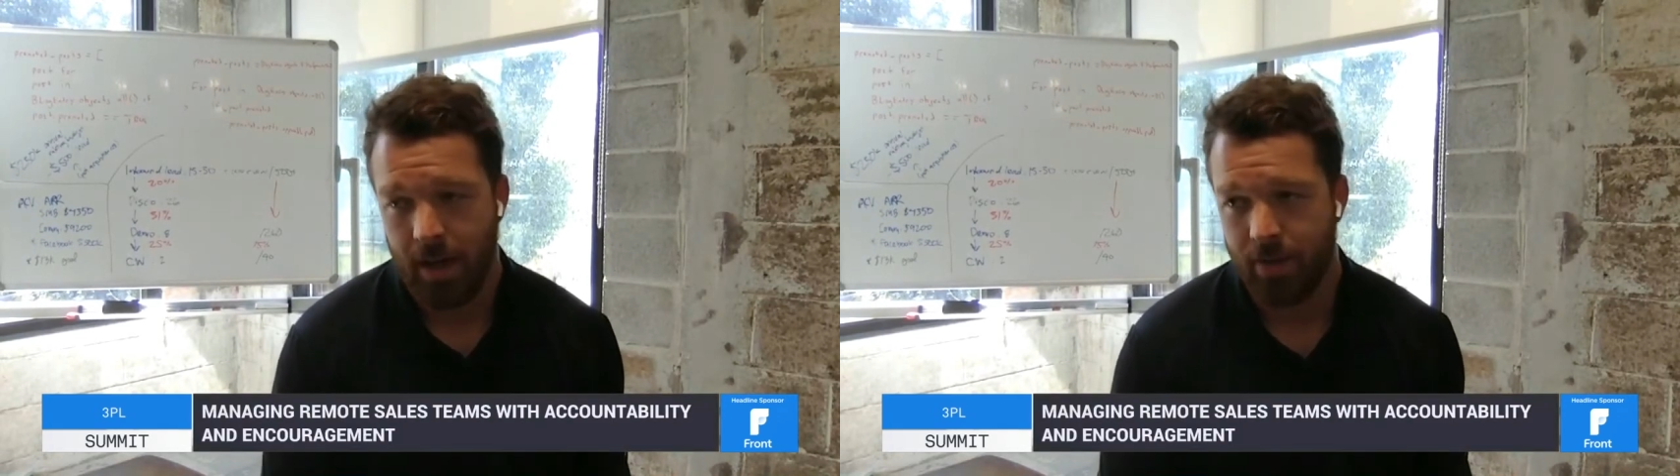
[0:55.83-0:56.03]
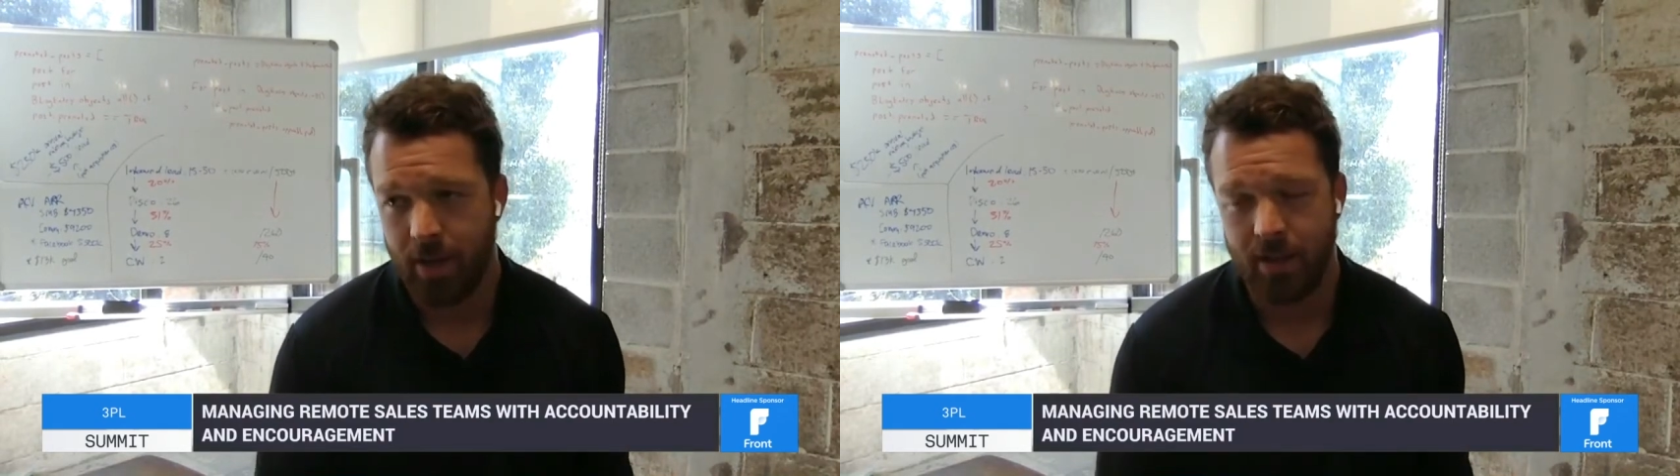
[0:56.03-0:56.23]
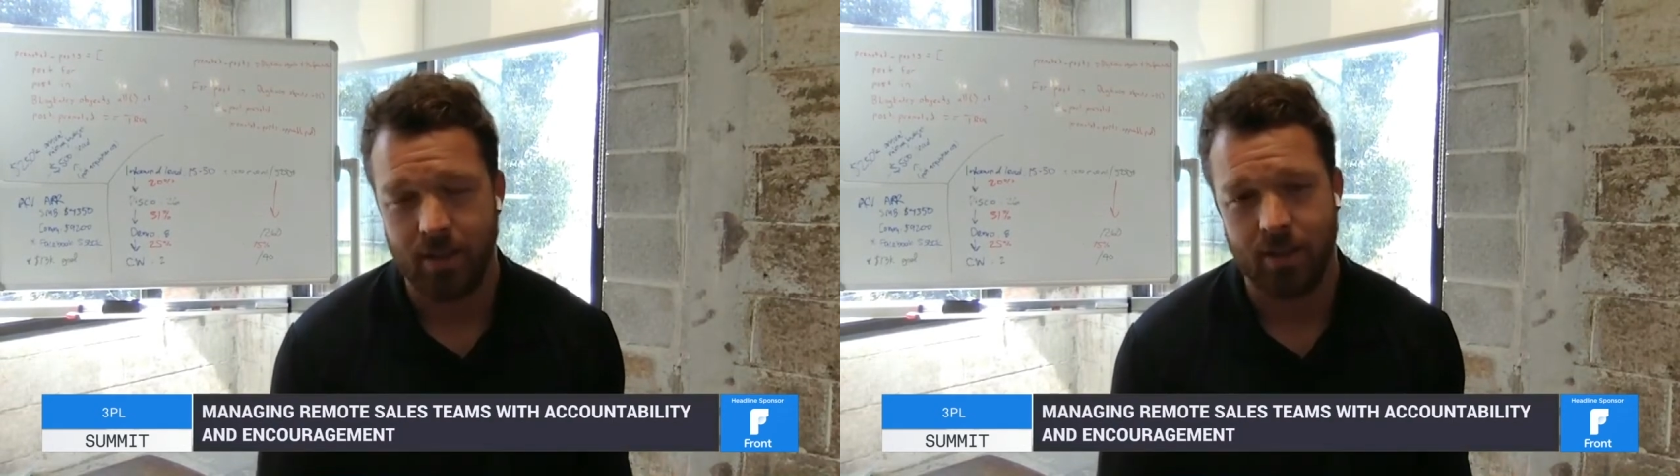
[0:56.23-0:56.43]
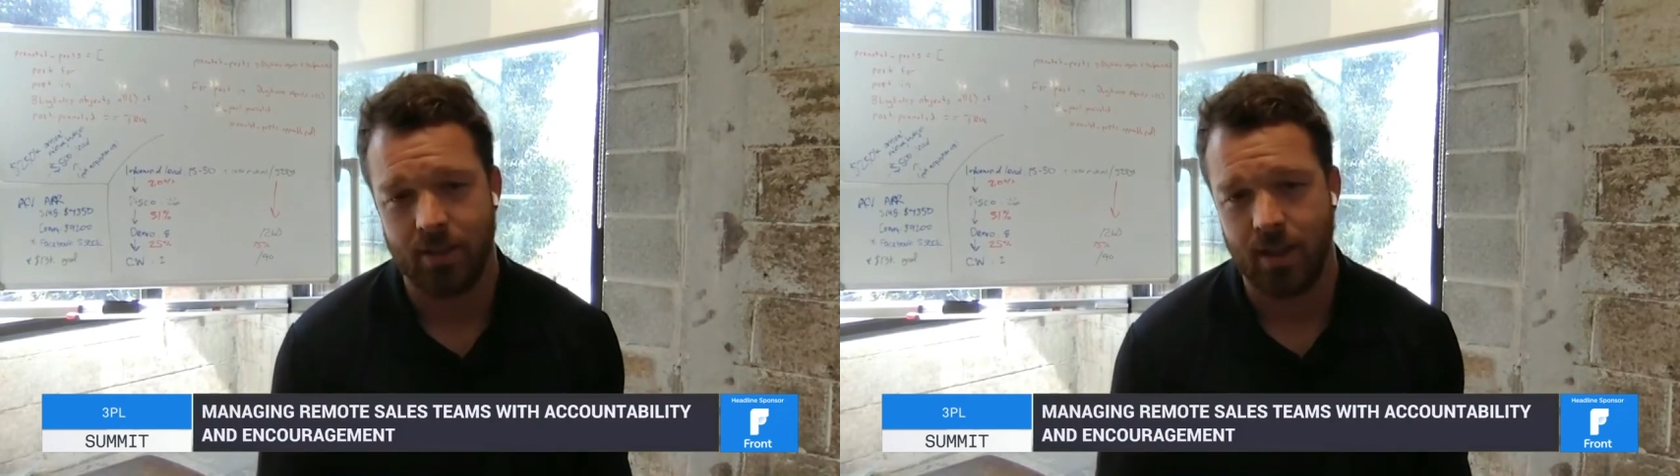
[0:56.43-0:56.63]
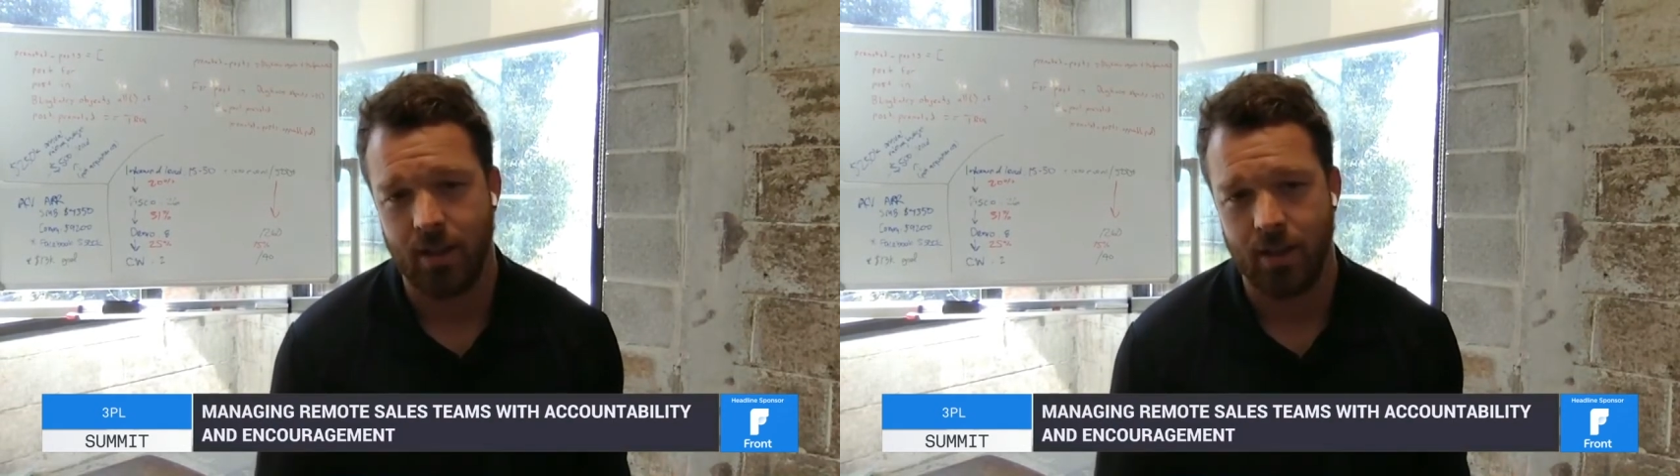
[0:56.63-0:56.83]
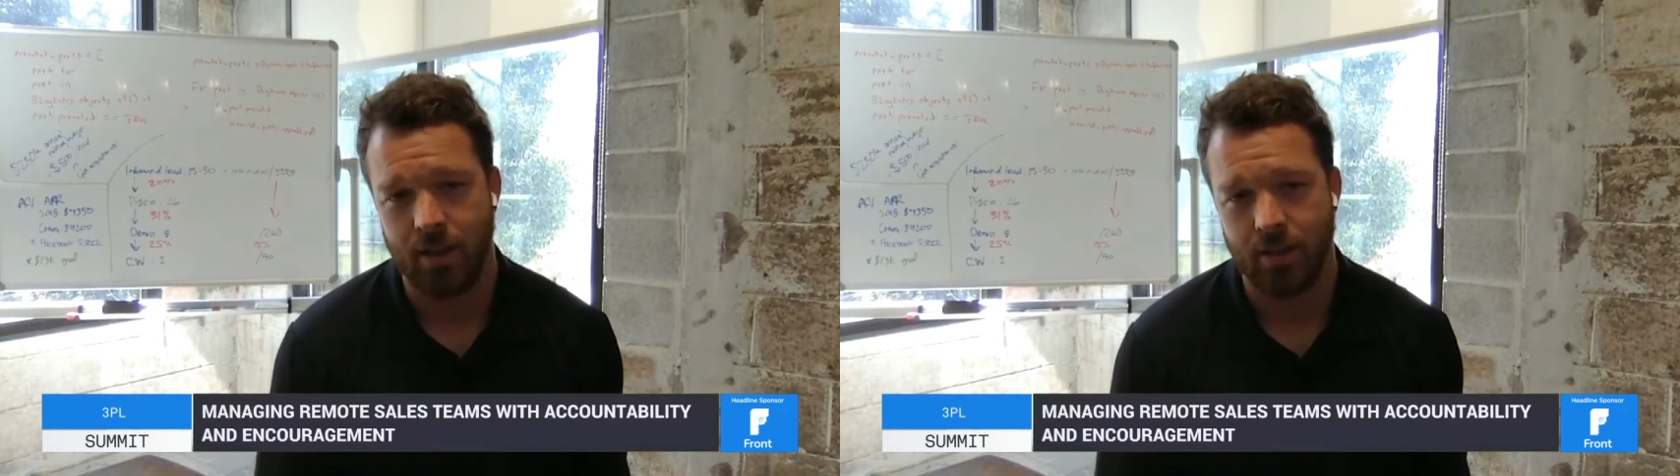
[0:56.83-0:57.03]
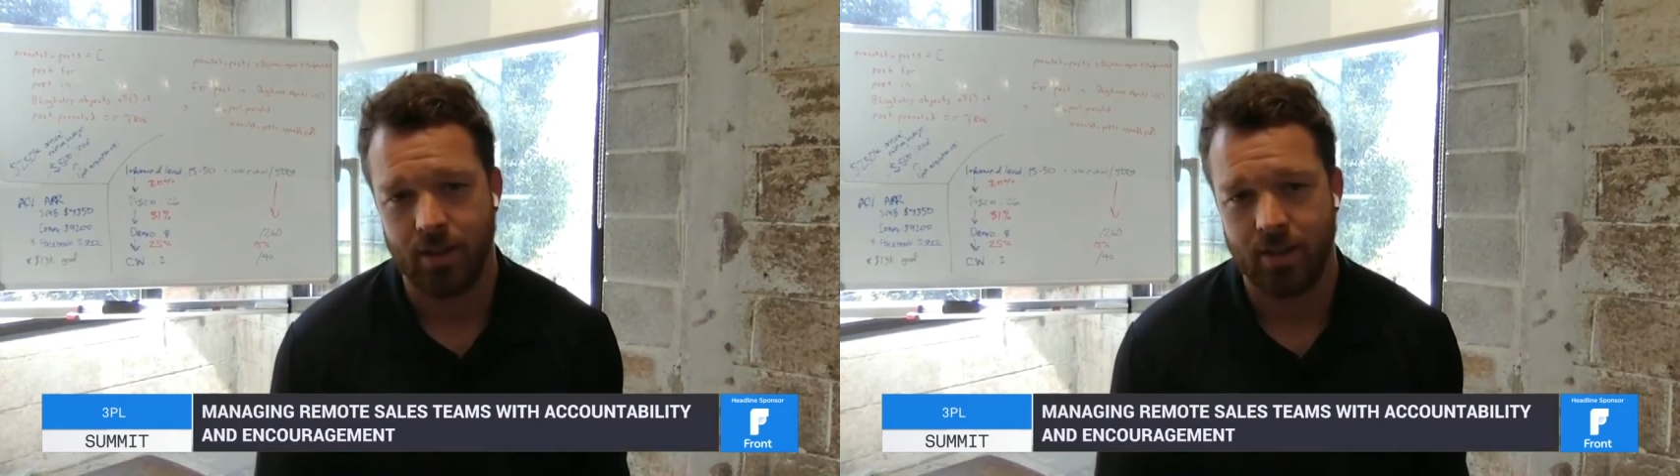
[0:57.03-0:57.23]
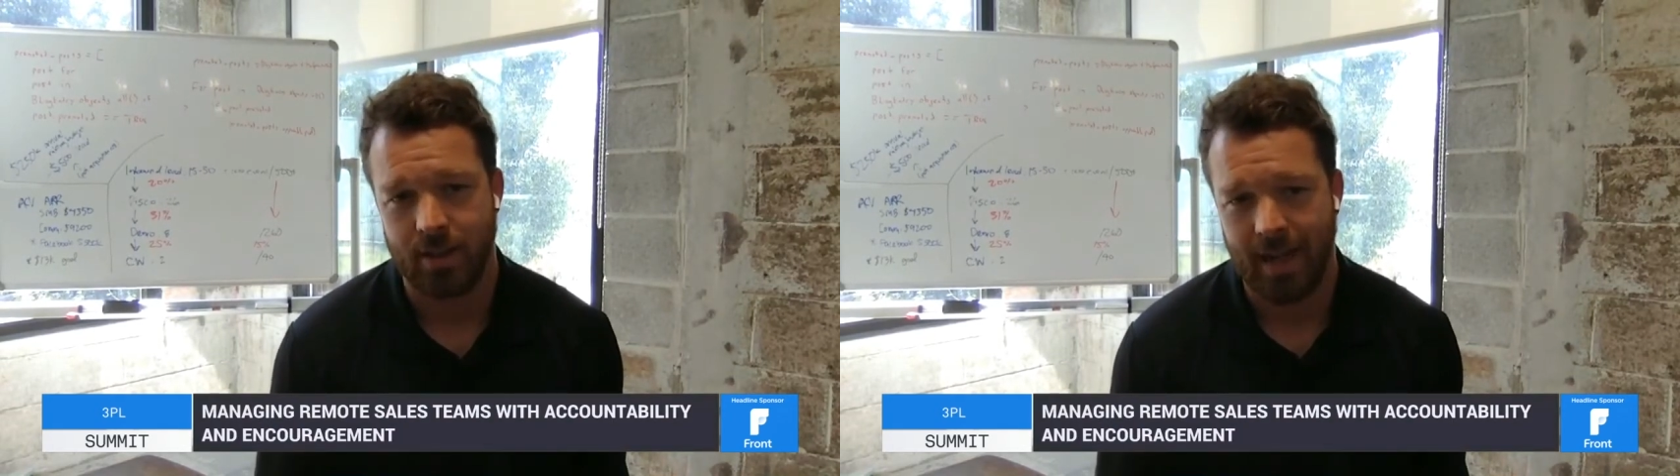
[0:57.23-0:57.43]
and then to see the,
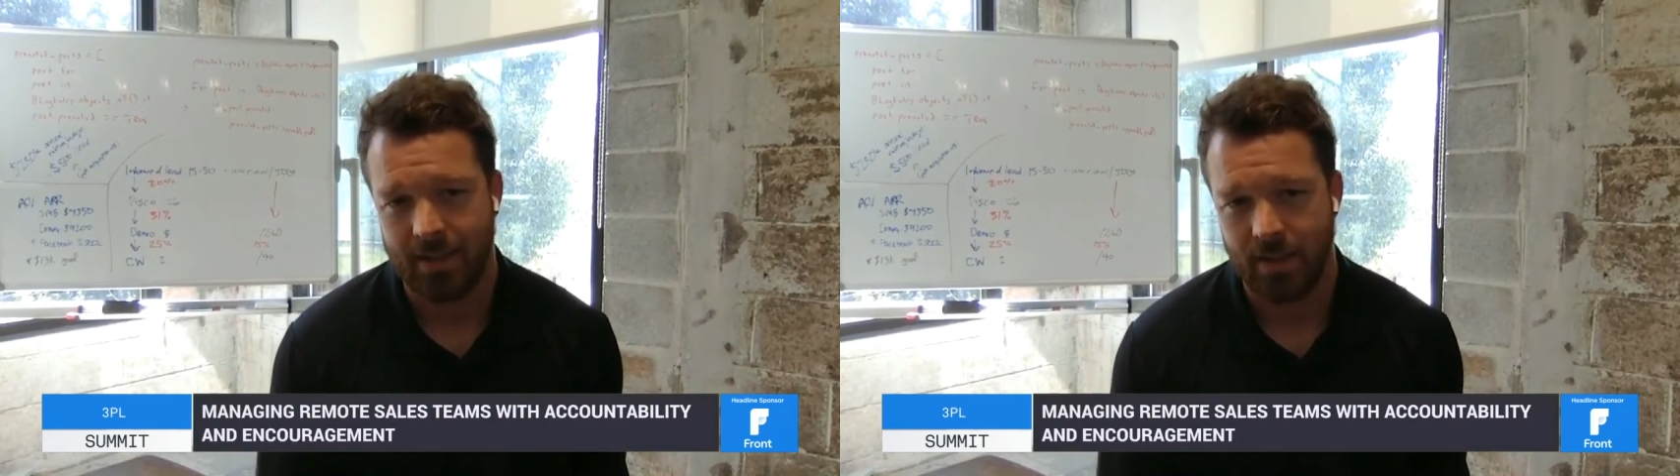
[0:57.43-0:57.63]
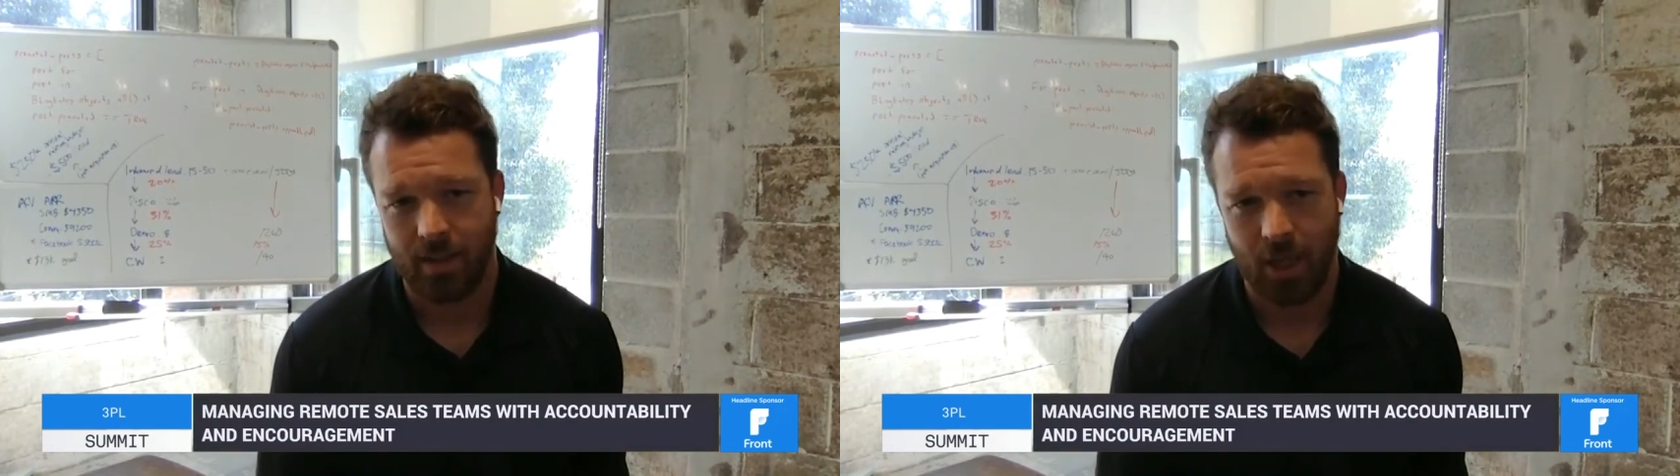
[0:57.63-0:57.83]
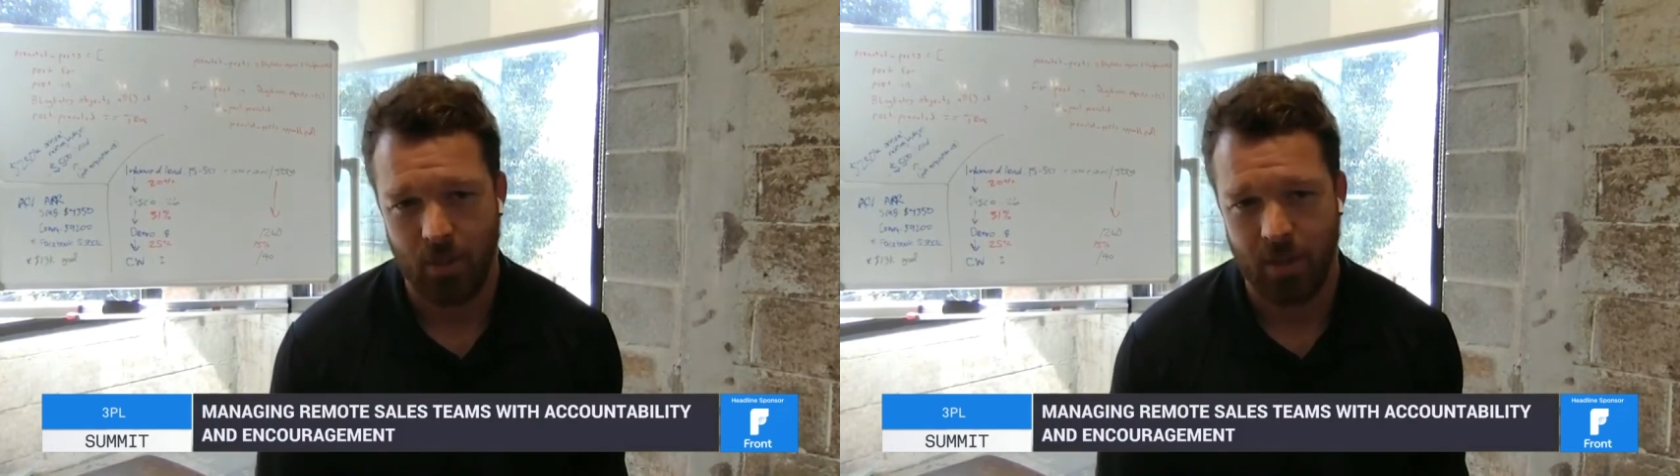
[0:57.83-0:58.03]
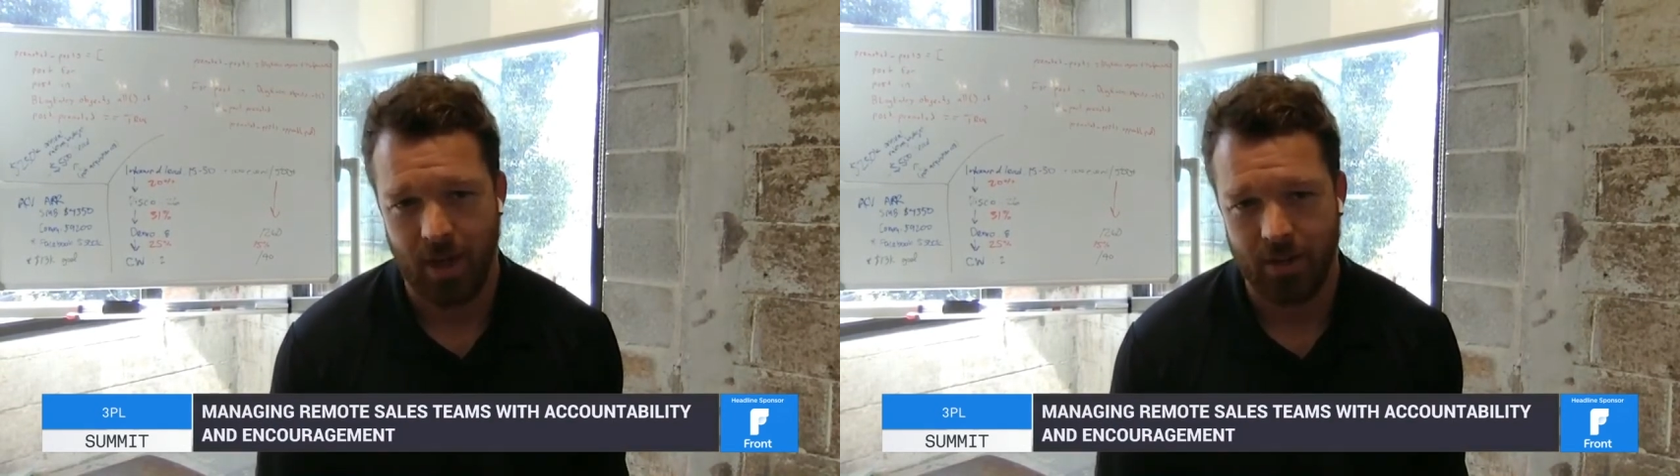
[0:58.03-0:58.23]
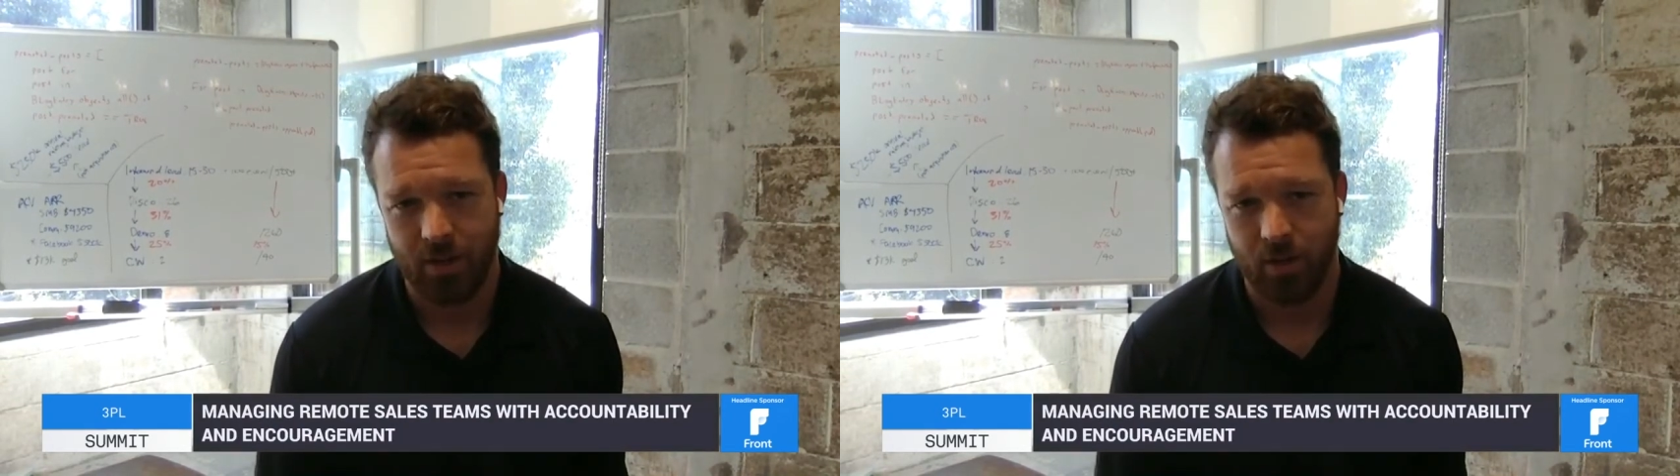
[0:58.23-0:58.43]
the stats and the KPIs